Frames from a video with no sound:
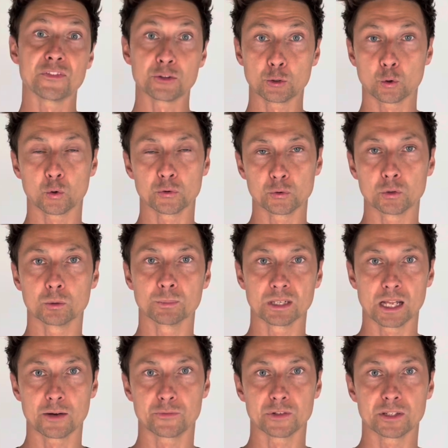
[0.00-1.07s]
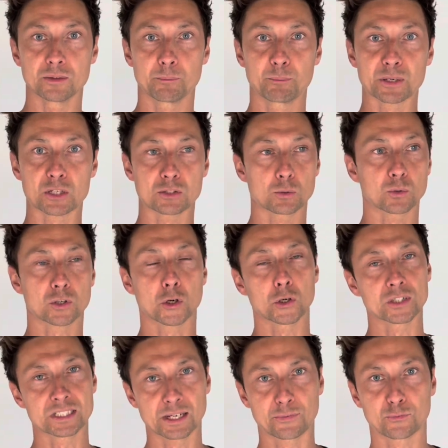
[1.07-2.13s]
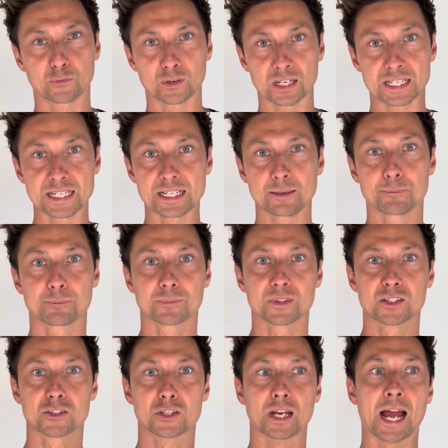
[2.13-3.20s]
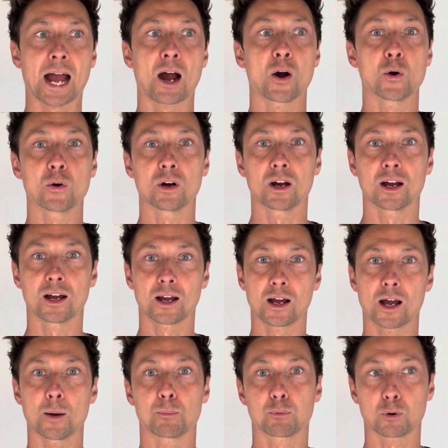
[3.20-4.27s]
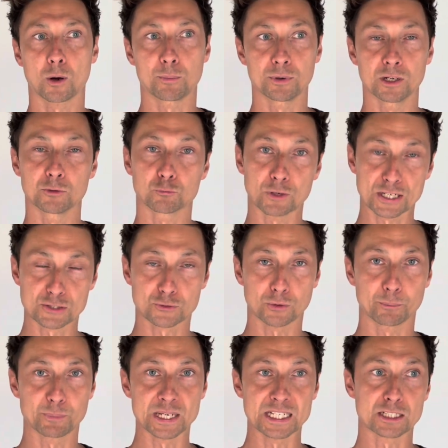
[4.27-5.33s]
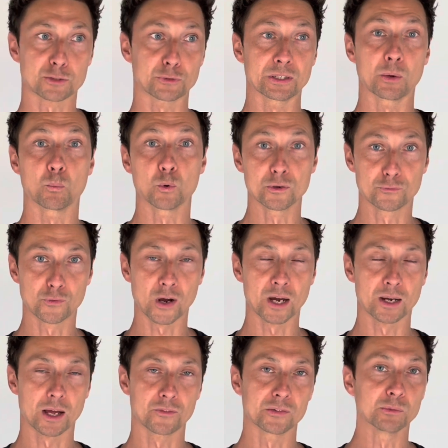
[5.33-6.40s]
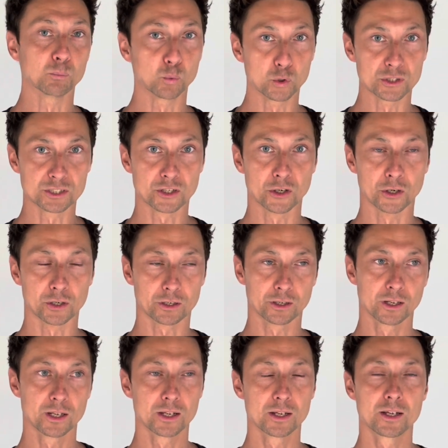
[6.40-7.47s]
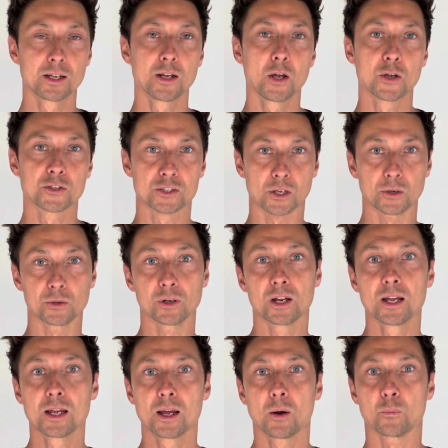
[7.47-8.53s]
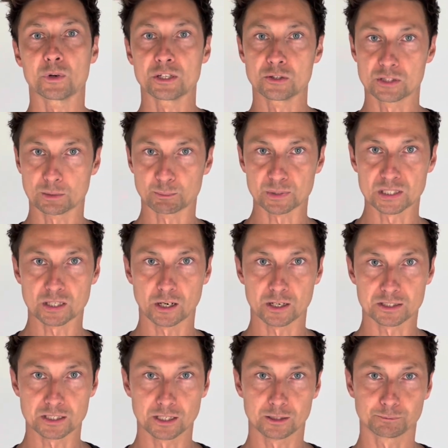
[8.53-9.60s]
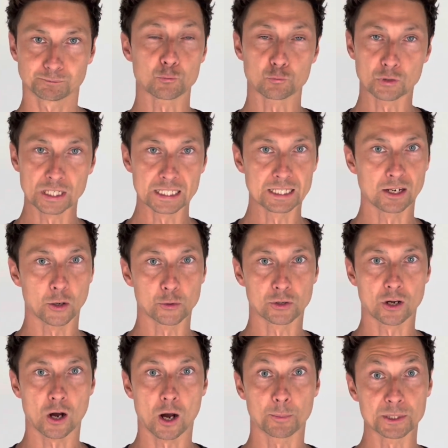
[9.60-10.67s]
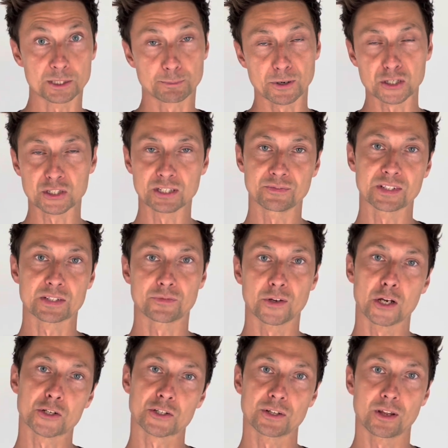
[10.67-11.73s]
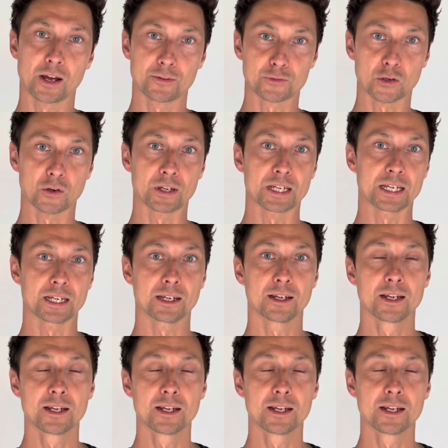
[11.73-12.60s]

your normal oven, because it will cook differently to how a proper restaurant pizza in a wood-fired oven would cook. So we're using passata, really low carb, especially this version that I've got here.